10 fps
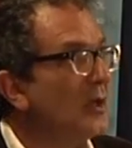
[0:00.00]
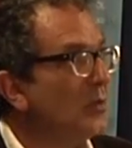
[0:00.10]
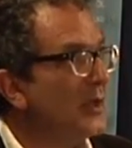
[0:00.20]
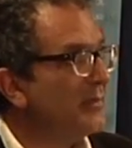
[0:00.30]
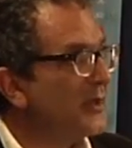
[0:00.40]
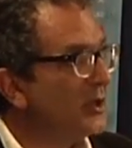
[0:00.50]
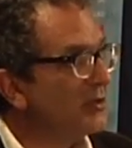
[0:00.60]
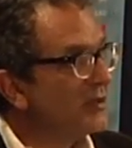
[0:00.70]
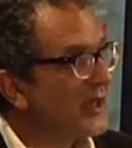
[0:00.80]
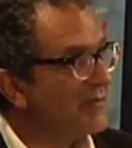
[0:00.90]
William the
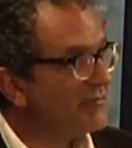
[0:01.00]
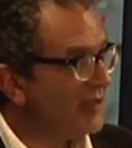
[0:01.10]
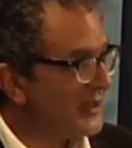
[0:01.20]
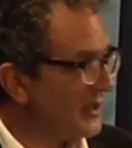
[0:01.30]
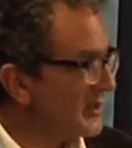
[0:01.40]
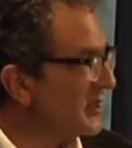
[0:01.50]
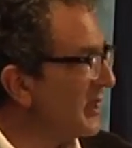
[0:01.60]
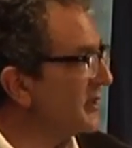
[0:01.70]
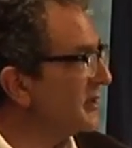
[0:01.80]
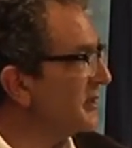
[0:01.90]
Conqueror came friendly to
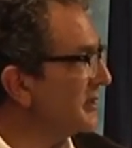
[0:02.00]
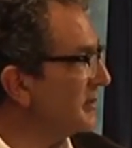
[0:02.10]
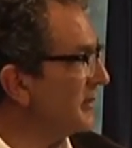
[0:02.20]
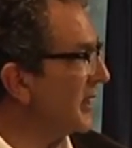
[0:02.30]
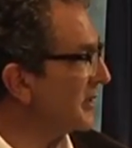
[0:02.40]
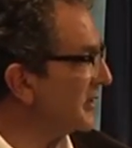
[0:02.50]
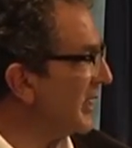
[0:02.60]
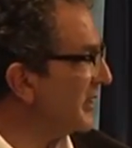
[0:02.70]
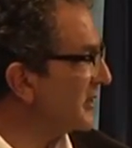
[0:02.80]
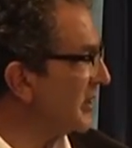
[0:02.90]
London. London
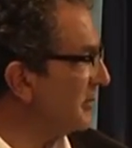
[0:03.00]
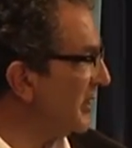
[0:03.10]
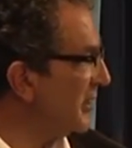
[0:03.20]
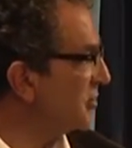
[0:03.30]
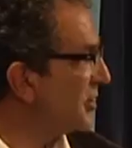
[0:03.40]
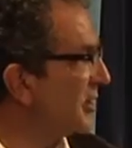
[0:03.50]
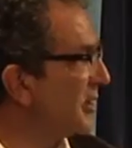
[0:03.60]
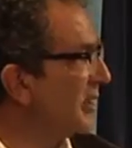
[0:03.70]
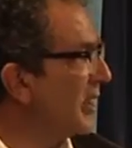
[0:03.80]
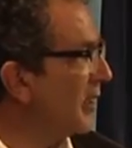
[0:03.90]
had its own
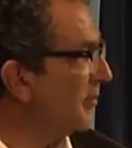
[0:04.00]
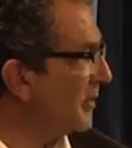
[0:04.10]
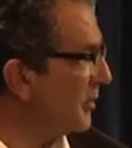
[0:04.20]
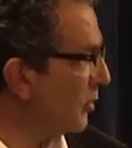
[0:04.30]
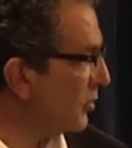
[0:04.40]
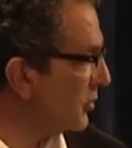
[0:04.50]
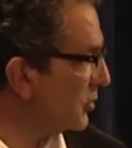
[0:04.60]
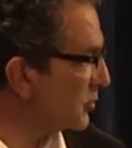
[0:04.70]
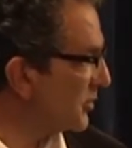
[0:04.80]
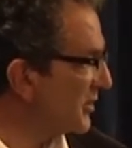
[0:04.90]
militia, law
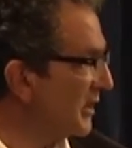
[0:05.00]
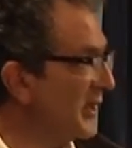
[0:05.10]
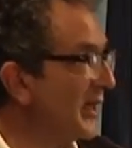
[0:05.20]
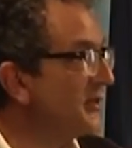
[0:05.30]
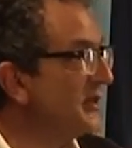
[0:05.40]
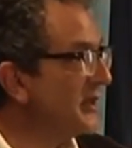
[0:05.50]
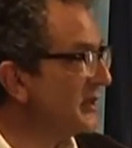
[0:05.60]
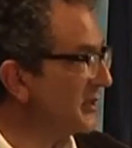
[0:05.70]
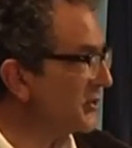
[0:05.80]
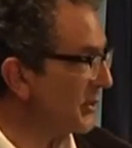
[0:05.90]
courts were still allowed in
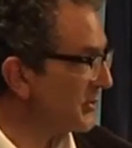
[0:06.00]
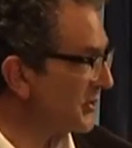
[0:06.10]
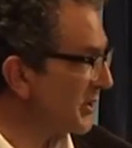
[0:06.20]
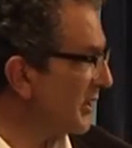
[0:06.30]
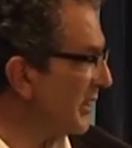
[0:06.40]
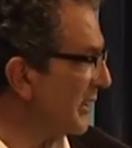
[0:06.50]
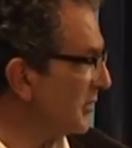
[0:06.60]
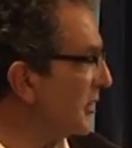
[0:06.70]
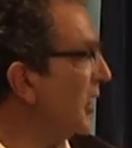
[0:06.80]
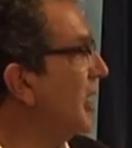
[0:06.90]
English, there was still
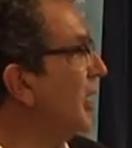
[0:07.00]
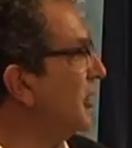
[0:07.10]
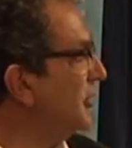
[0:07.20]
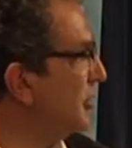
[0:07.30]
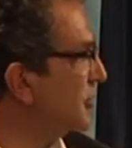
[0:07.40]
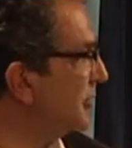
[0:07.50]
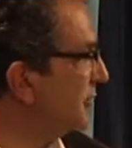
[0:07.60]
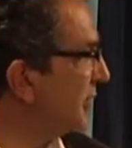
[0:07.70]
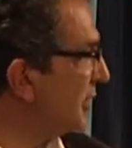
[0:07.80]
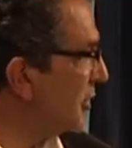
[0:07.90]
allowed use
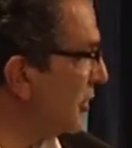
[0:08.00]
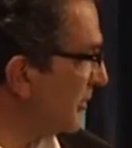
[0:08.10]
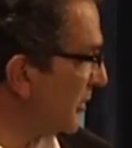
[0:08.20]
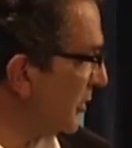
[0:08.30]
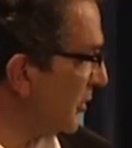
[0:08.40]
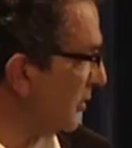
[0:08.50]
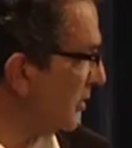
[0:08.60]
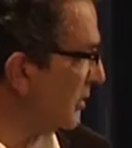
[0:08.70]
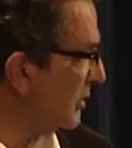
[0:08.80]
of common law.